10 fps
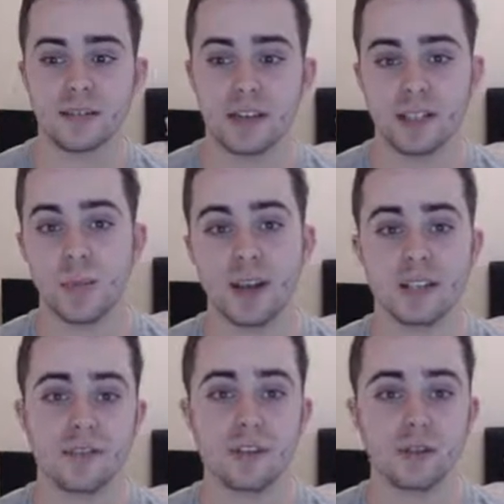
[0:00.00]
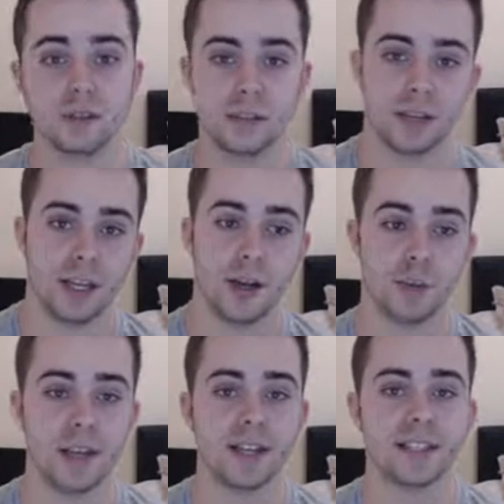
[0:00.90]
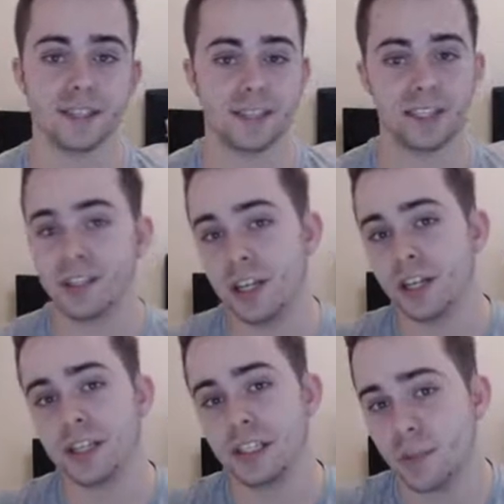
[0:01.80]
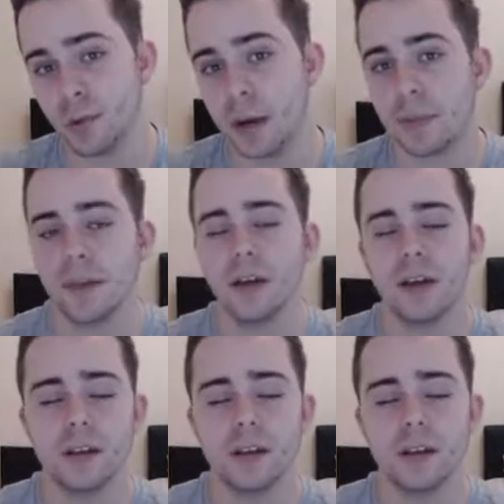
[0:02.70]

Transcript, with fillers: I had space to fill in OBS, so I was like, sure, let's just put webcam.